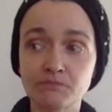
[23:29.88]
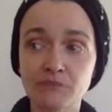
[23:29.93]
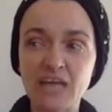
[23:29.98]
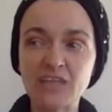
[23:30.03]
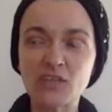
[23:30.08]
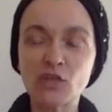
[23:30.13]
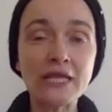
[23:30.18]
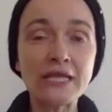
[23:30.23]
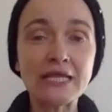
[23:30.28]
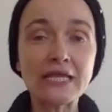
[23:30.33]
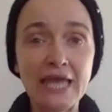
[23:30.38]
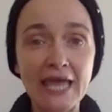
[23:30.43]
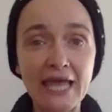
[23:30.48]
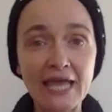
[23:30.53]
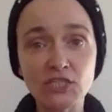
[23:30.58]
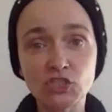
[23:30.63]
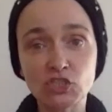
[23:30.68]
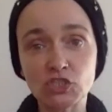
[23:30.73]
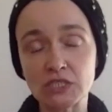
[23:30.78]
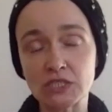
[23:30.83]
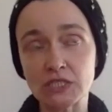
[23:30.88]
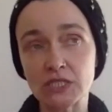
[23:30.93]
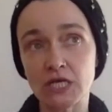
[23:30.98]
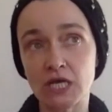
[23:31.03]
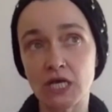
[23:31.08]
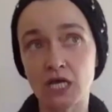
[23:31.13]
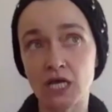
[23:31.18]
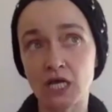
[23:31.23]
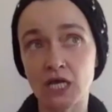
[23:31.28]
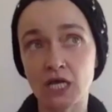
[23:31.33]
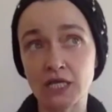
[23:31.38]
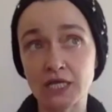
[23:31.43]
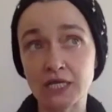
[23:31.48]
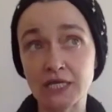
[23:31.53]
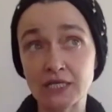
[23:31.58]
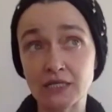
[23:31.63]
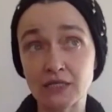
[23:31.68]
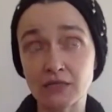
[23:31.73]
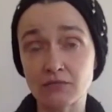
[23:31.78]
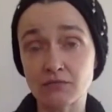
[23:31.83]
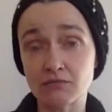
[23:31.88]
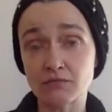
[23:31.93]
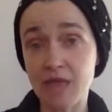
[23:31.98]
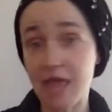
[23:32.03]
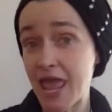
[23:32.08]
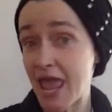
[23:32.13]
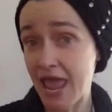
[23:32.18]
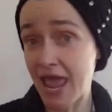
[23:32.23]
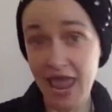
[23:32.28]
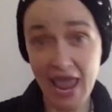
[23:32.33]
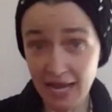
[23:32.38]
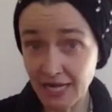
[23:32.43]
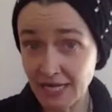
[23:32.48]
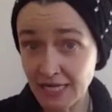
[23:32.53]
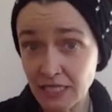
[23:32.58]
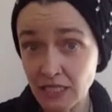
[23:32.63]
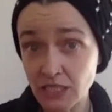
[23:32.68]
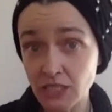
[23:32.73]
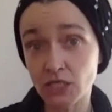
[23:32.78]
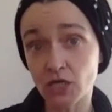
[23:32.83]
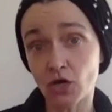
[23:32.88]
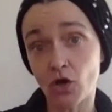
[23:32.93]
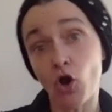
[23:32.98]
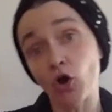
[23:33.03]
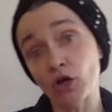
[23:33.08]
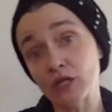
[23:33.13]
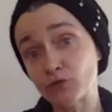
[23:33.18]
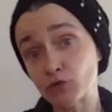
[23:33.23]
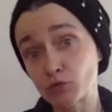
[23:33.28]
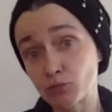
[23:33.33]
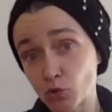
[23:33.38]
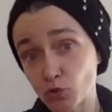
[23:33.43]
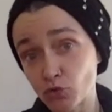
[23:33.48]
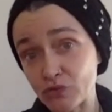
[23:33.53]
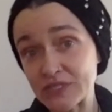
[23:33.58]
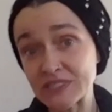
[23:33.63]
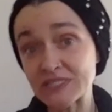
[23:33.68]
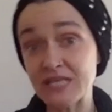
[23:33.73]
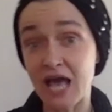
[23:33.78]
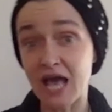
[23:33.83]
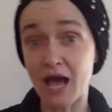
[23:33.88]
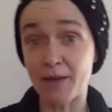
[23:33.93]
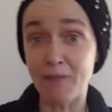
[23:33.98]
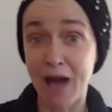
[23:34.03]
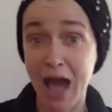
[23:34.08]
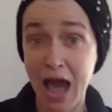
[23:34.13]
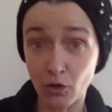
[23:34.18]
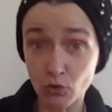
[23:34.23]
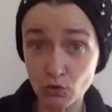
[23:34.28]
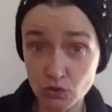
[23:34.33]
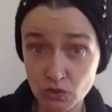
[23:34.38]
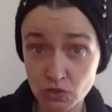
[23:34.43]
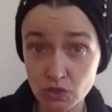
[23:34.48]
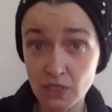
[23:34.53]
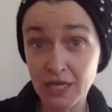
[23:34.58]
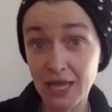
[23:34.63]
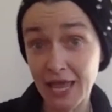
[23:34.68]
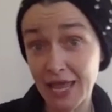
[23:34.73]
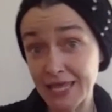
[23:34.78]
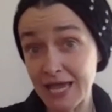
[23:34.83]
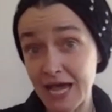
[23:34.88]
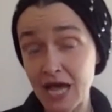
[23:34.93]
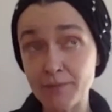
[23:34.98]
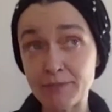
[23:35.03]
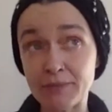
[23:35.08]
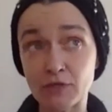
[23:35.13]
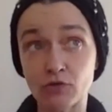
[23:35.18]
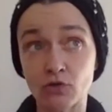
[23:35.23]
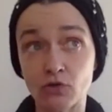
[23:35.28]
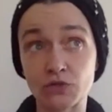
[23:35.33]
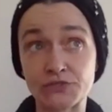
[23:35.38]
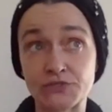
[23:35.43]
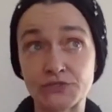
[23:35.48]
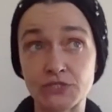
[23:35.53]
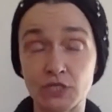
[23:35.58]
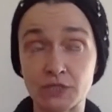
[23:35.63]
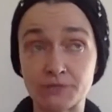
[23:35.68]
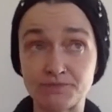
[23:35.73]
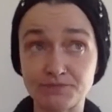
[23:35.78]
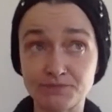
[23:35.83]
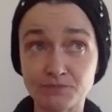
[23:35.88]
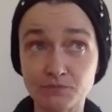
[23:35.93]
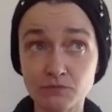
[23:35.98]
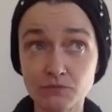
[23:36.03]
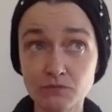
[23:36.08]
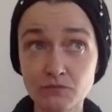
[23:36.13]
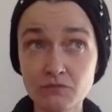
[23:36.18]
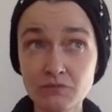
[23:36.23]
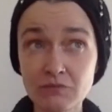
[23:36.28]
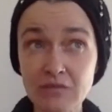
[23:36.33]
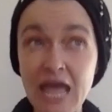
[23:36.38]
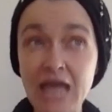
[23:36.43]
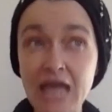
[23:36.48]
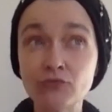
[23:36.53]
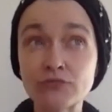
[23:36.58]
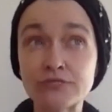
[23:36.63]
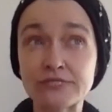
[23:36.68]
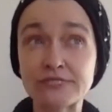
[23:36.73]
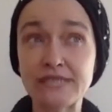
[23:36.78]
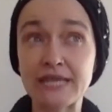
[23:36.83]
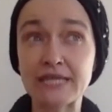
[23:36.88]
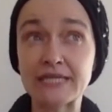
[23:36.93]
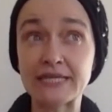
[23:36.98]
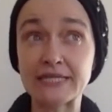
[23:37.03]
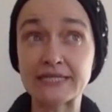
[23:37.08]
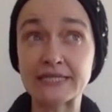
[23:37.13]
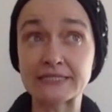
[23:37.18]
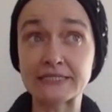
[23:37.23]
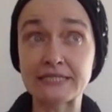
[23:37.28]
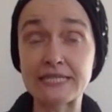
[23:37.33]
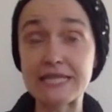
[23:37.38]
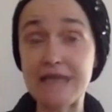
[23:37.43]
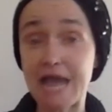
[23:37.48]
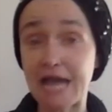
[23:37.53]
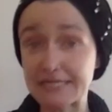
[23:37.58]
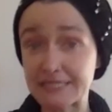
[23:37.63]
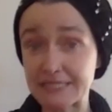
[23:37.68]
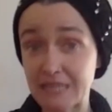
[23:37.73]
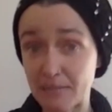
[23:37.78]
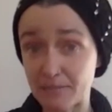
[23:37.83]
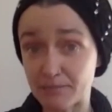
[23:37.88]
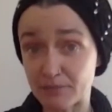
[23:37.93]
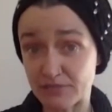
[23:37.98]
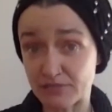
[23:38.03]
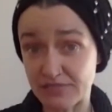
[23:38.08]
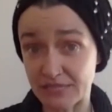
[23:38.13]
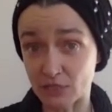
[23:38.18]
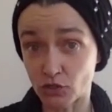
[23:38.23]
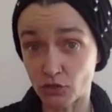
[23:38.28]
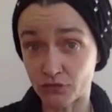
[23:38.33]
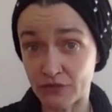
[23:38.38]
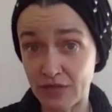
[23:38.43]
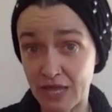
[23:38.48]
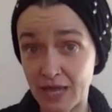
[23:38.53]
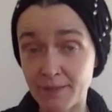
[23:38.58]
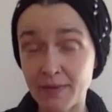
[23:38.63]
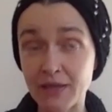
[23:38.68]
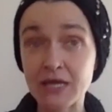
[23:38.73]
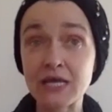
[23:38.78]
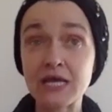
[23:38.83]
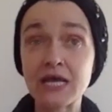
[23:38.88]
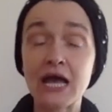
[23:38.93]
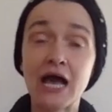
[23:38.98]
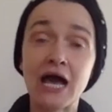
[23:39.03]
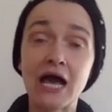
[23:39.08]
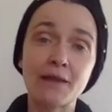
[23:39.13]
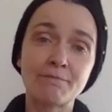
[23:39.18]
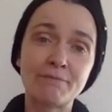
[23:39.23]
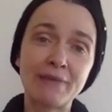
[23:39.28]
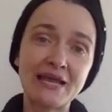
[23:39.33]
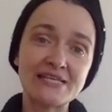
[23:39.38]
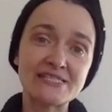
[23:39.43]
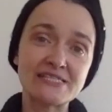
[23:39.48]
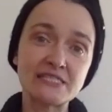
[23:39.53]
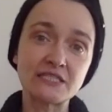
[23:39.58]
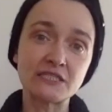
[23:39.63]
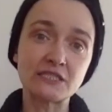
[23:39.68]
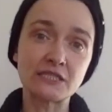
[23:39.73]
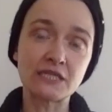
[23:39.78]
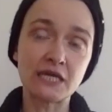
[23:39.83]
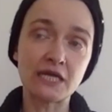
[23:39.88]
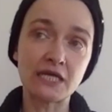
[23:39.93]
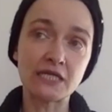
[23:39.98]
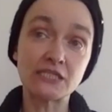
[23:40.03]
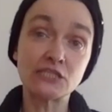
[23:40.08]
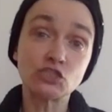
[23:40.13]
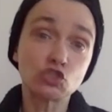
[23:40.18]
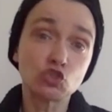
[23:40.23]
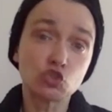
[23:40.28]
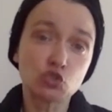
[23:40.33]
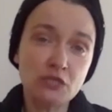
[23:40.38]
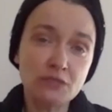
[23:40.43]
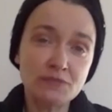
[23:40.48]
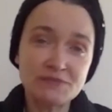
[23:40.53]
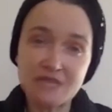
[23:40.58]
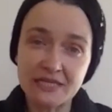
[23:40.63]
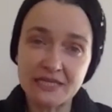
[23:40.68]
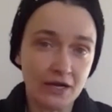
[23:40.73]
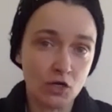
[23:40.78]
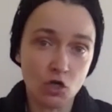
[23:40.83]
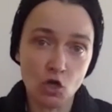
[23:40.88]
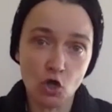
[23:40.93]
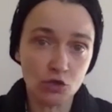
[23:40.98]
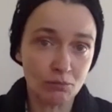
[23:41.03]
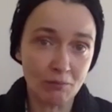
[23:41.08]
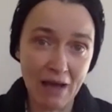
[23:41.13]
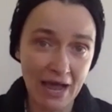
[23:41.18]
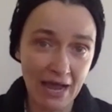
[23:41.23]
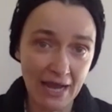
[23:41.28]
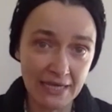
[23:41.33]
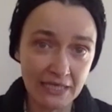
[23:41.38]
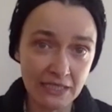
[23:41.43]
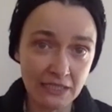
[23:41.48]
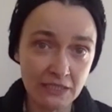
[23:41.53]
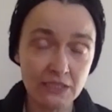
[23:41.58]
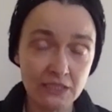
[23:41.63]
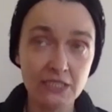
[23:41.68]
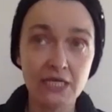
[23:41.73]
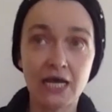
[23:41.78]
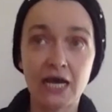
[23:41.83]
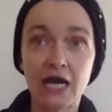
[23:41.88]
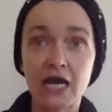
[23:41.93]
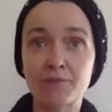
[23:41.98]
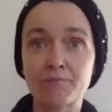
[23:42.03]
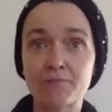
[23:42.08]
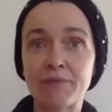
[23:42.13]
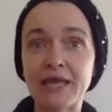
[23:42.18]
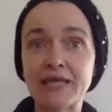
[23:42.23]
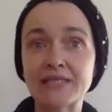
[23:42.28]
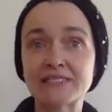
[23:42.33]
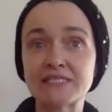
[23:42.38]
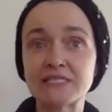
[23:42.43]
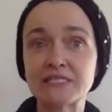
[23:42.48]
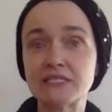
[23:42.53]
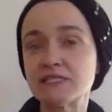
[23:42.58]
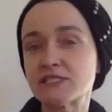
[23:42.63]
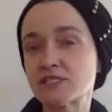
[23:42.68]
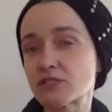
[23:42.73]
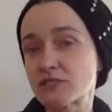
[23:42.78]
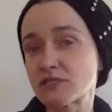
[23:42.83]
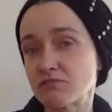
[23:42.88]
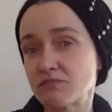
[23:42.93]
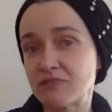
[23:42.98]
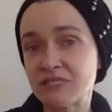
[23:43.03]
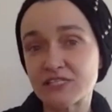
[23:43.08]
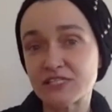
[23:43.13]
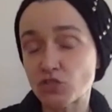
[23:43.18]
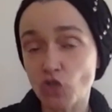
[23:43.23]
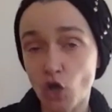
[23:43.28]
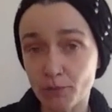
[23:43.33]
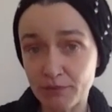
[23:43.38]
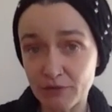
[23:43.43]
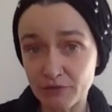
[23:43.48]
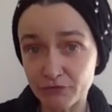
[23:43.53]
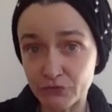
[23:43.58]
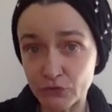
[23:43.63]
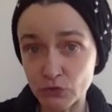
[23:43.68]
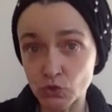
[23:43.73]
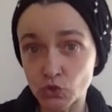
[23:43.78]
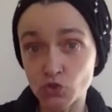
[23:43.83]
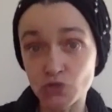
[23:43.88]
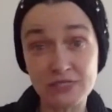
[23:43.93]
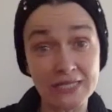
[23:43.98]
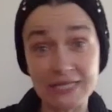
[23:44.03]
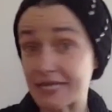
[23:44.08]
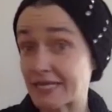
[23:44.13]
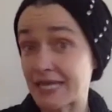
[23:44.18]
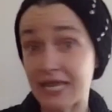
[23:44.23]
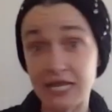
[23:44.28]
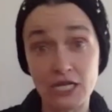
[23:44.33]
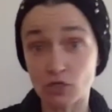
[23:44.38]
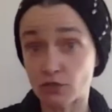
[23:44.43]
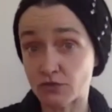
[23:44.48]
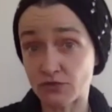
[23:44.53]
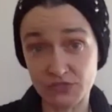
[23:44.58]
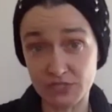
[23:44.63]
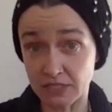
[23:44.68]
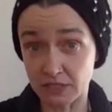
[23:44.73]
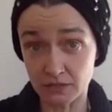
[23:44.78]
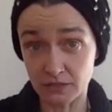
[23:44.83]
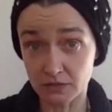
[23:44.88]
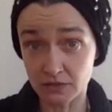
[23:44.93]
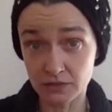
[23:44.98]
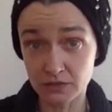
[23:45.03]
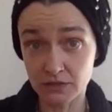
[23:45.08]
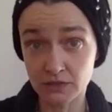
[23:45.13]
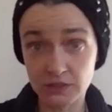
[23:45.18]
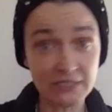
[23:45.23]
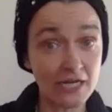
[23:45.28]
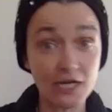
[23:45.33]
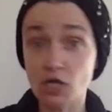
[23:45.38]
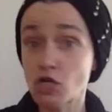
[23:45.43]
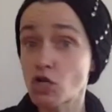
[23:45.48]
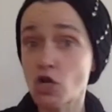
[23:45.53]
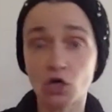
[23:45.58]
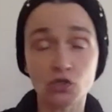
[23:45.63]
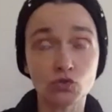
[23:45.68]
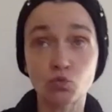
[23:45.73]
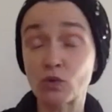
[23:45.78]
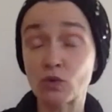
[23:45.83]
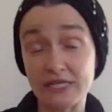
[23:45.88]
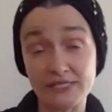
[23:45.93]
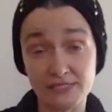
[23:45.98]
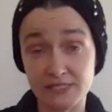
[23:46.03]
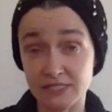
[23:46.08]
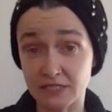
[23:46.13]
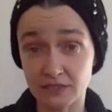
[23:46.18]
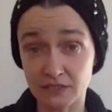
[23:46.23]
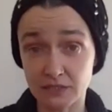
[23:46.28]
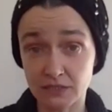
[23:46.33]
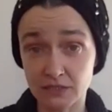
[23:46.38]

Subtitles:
engage in any Hollywood movies about AI, because I would say that 99% of them are based in dreams that are not mine, are based in these dystopian futures that I cannot see. They are not what I see.